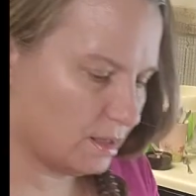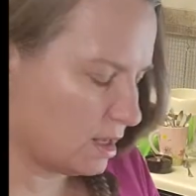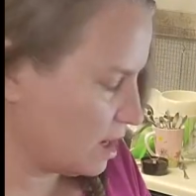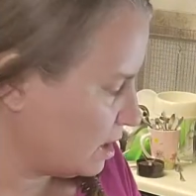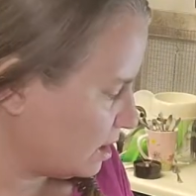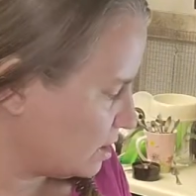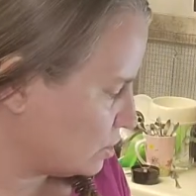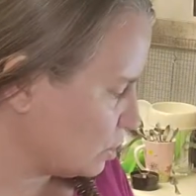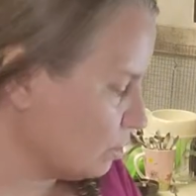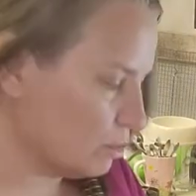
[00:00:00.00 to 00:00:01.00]
can't
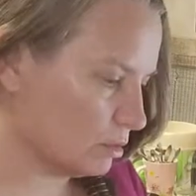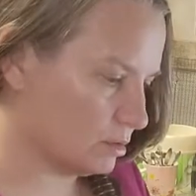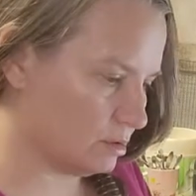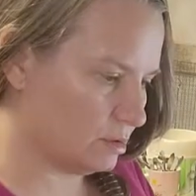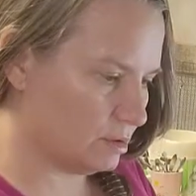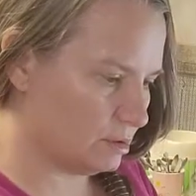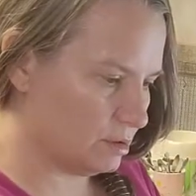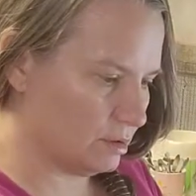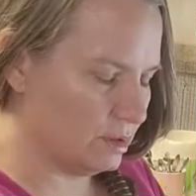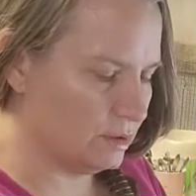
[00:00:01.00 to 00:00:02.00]
control.
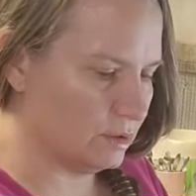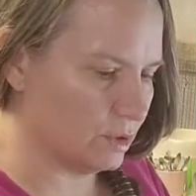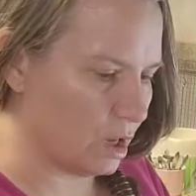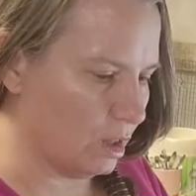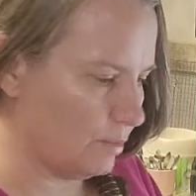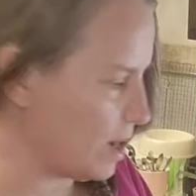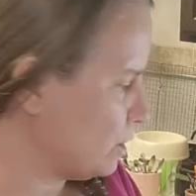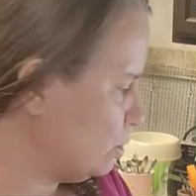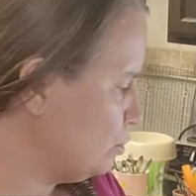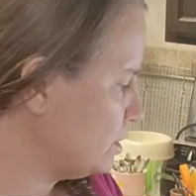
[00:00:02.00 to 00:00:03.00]
This is all
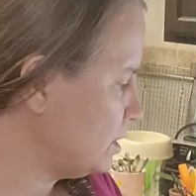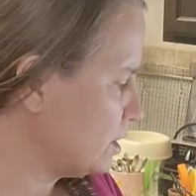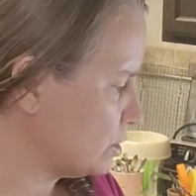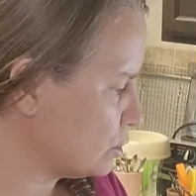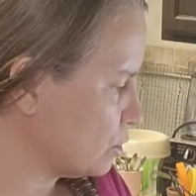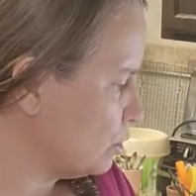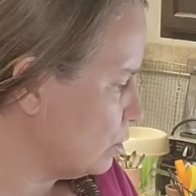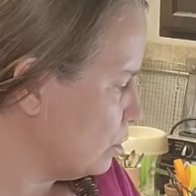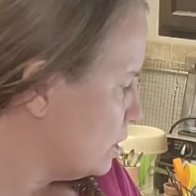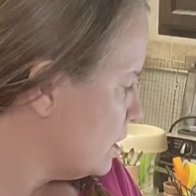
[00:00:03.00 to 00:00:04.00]
about losing
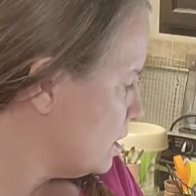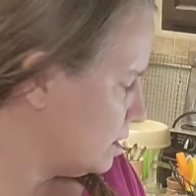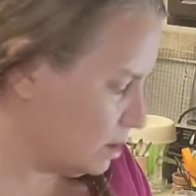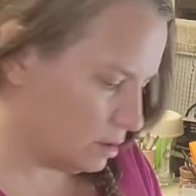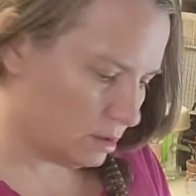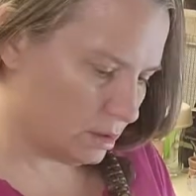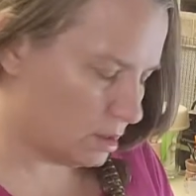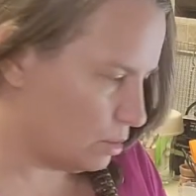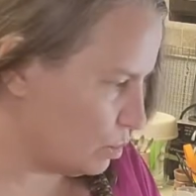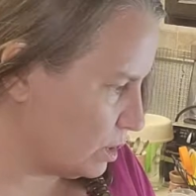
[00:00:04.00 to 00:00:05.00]
control
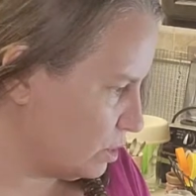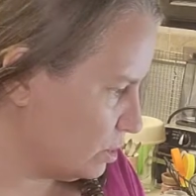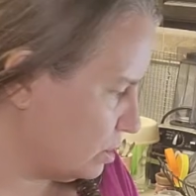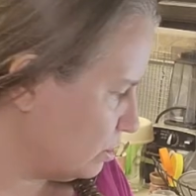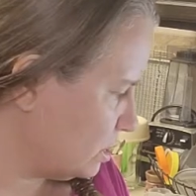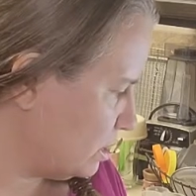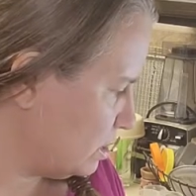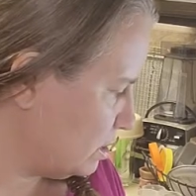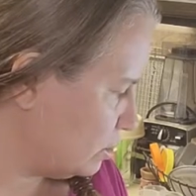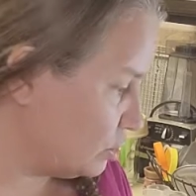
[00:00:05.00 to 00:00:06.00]
in what you're
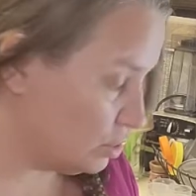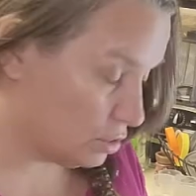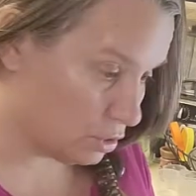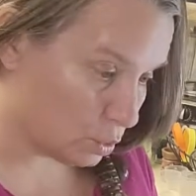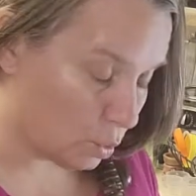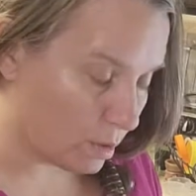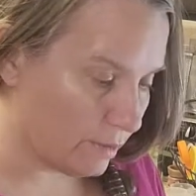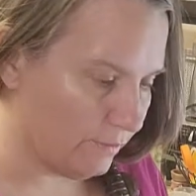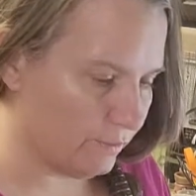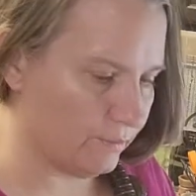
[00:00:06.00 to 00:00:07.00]
doing, sort of,